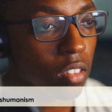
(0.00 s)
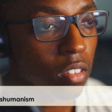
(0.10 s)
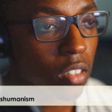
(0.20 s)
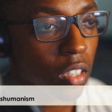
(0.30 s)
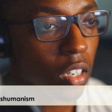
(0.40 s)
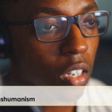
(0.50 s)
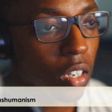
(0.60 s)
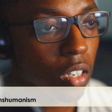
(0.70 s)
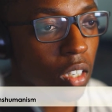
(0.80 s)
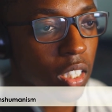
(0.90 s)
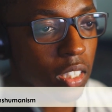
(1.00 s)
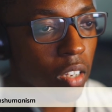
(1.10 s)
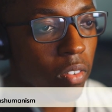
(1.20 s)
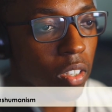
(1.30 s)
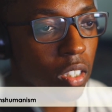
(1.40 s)
is given to the
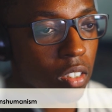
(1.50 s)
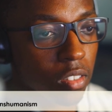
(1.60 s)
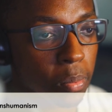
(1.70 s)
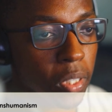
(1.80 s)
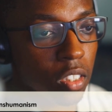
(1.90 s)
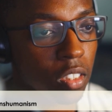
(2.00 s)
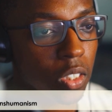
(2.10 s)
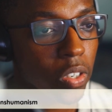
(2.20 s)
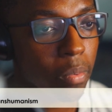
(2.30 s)
species who have been able to harness